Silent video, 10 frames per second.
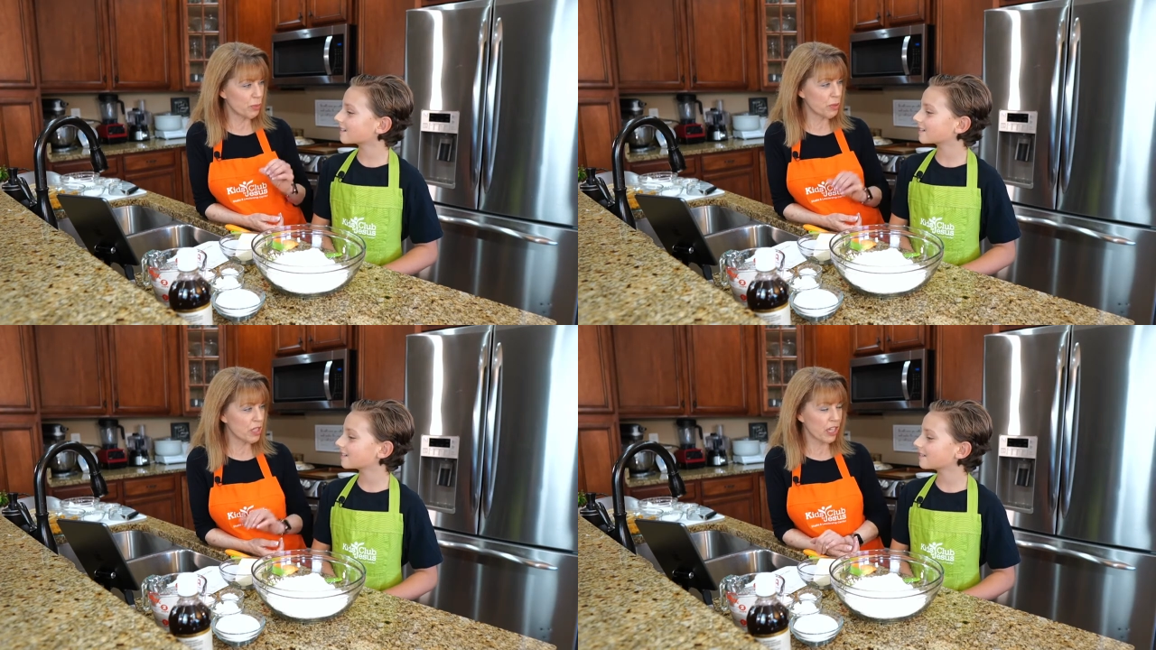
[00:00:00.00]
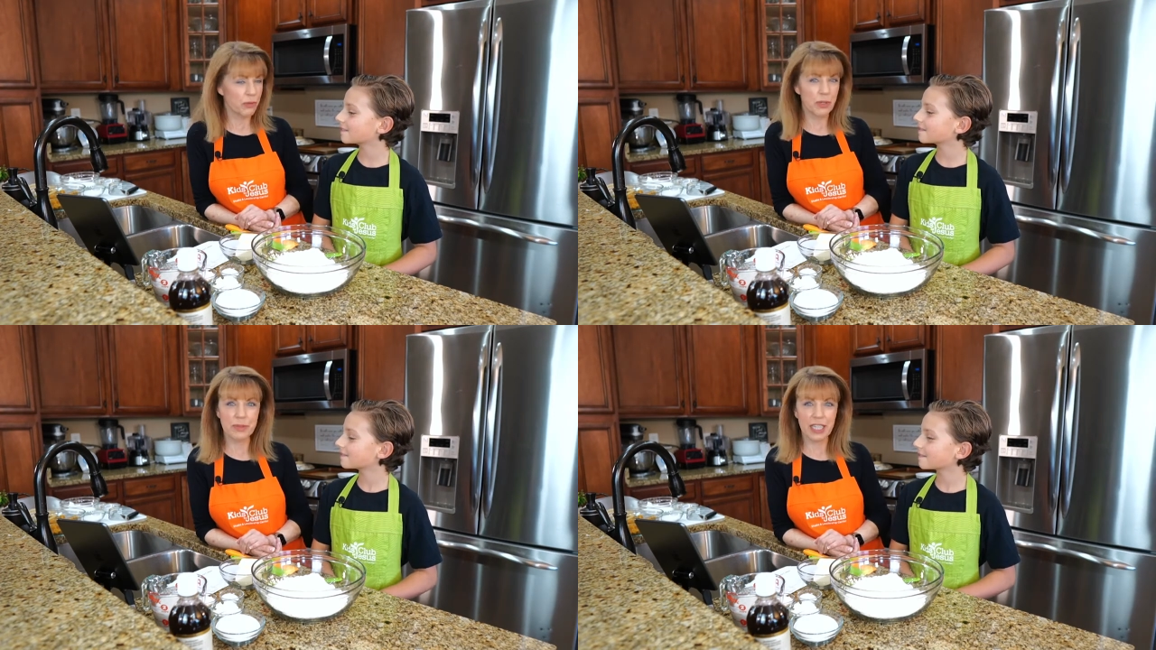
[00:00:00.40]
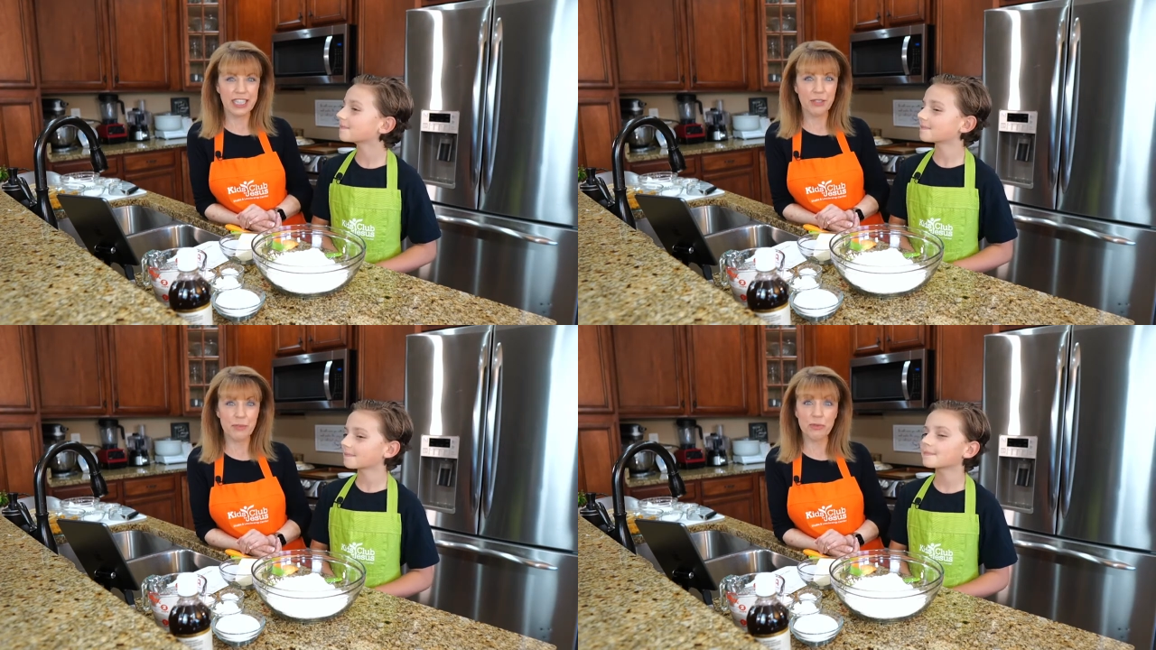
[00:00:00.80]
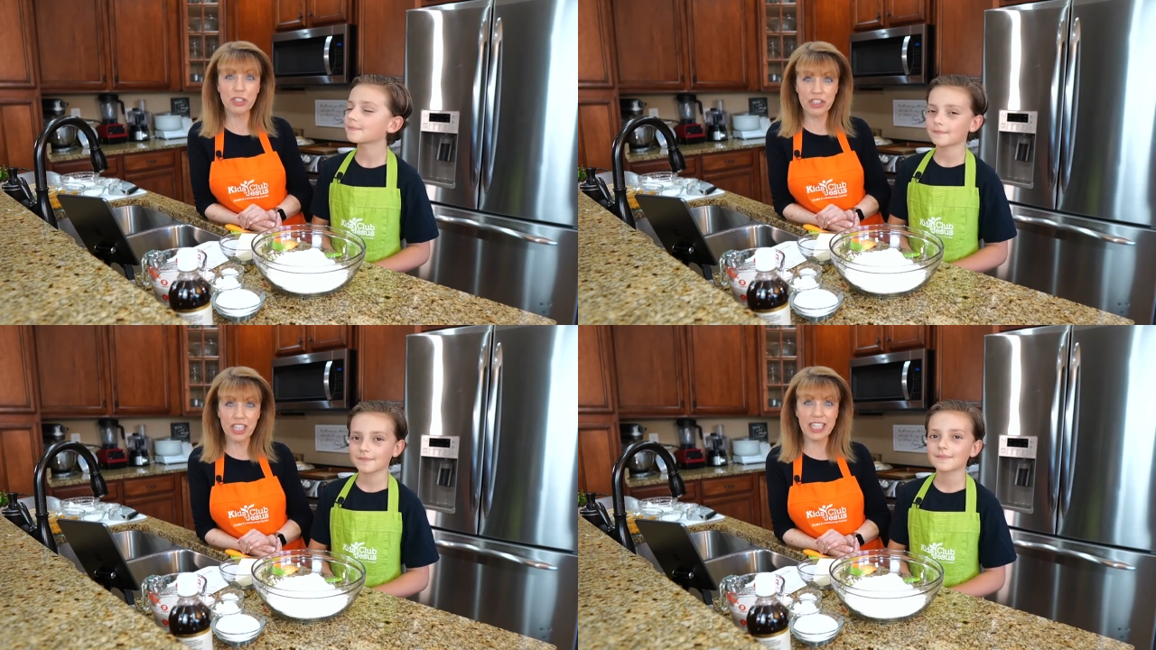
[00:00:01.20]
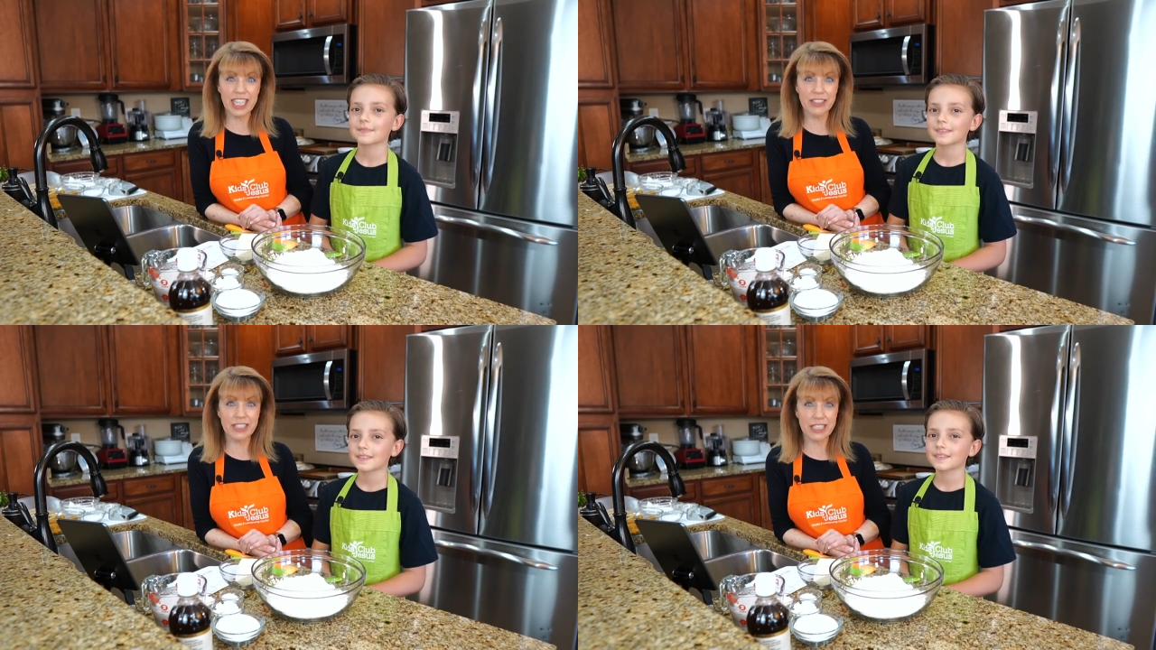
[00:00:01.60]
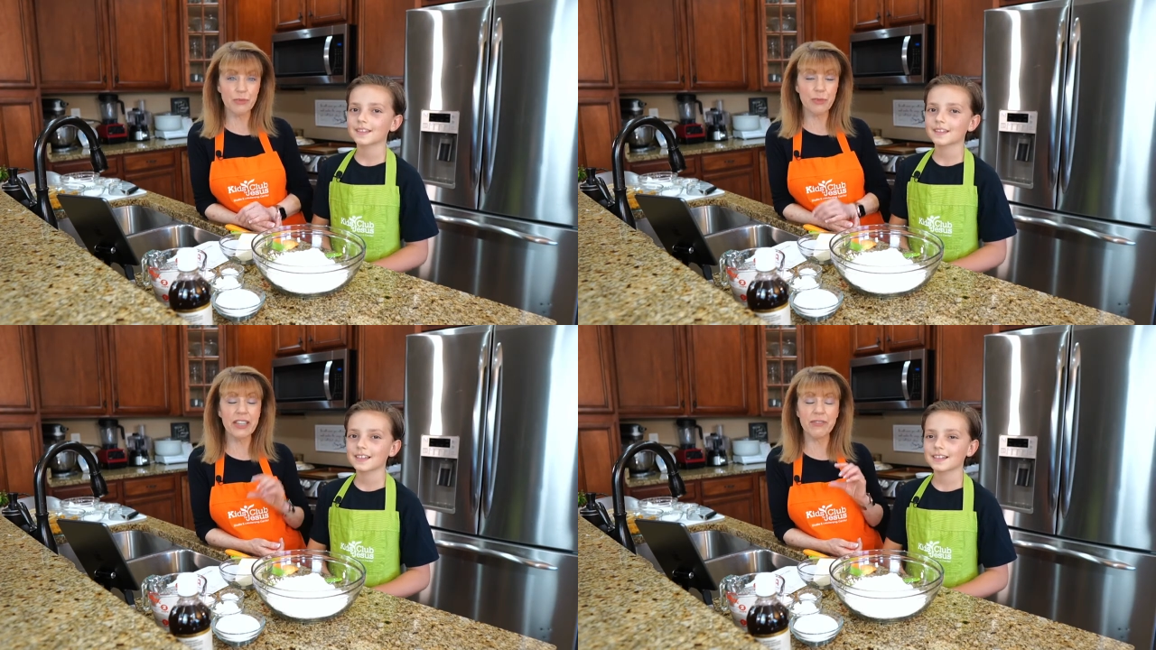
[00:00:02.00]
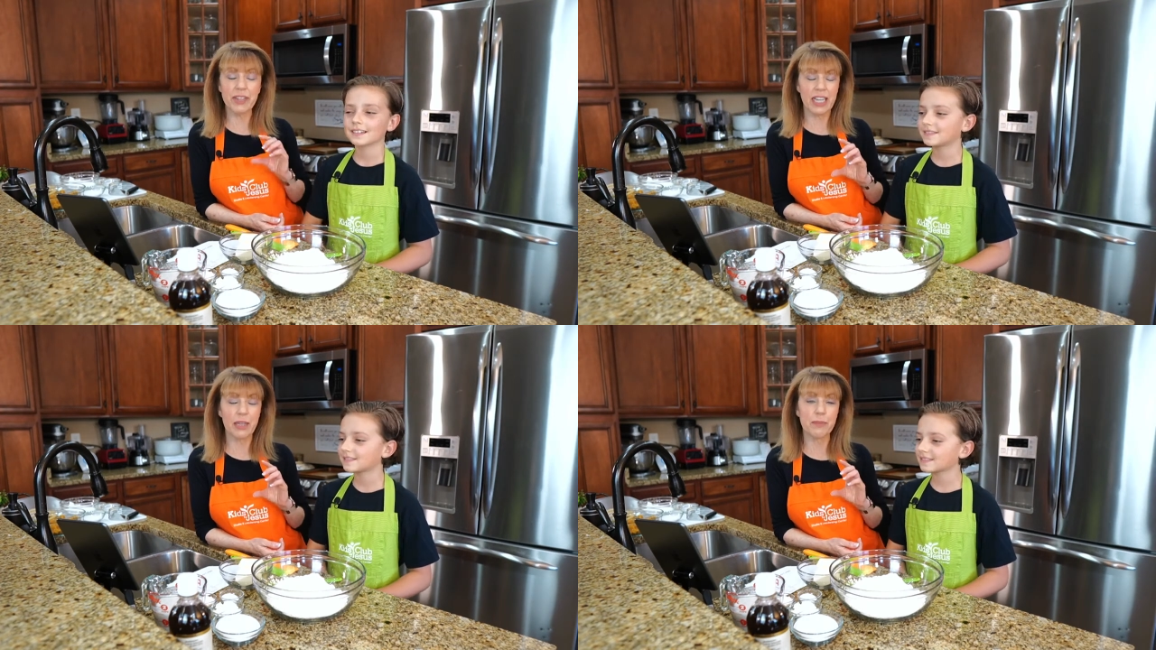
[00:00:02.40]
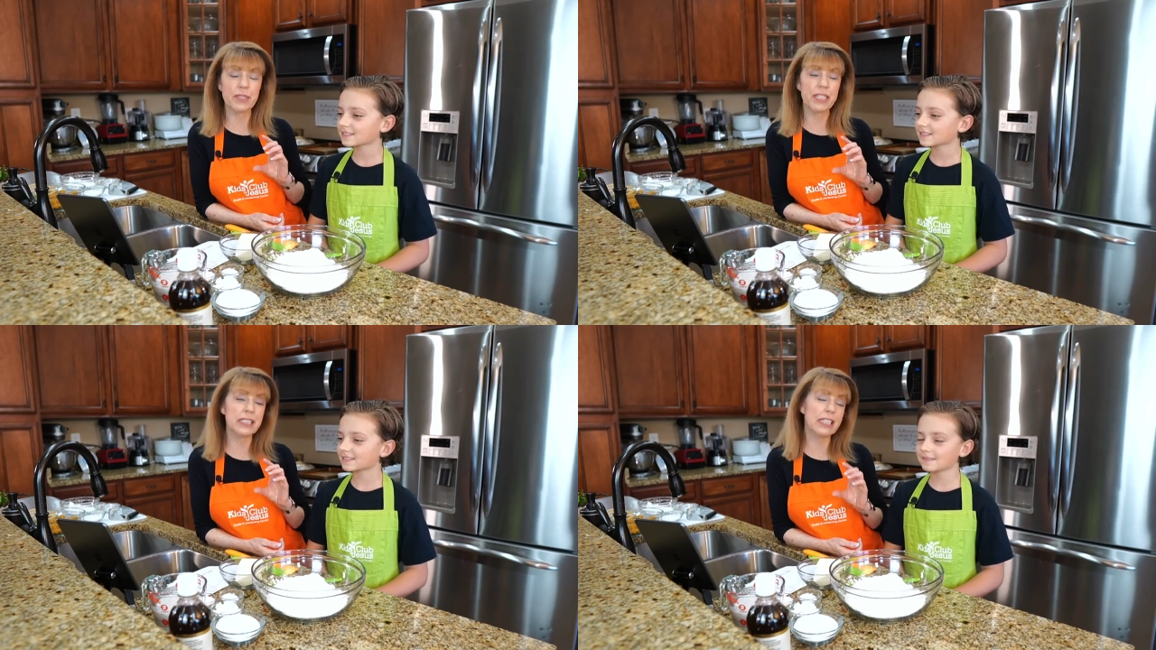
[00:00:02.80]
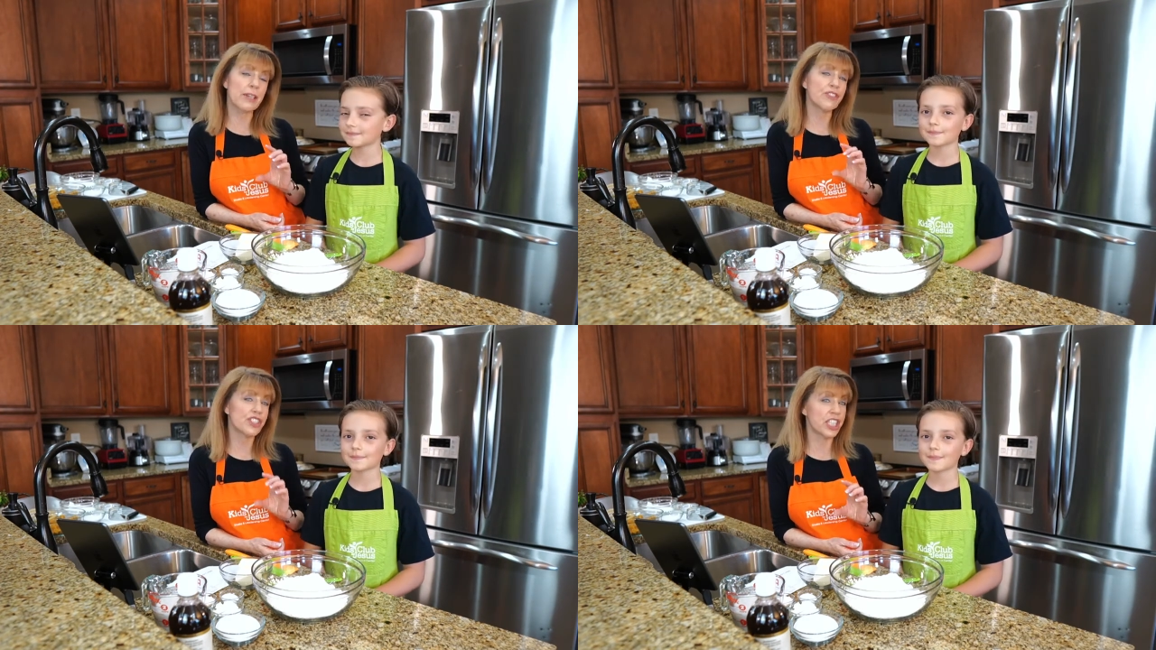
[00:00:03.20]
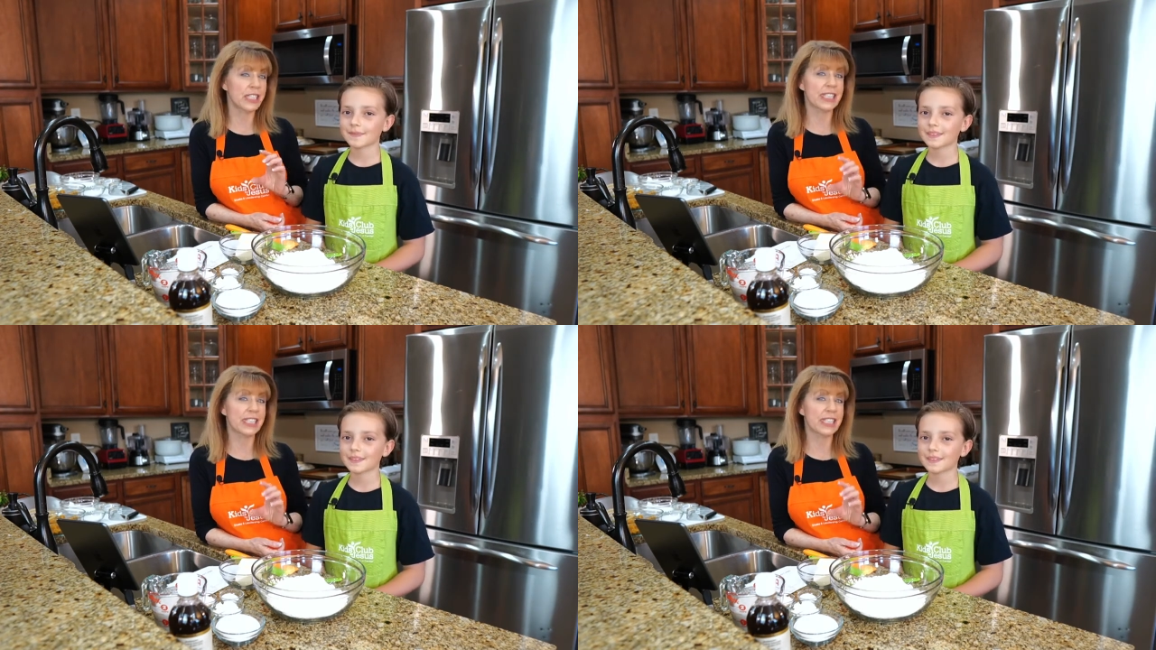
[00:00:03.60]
Speaker 1: we'll put it on the website. That'd be. Wouldn't you like to have? See, we have um, Kids Club for Jesus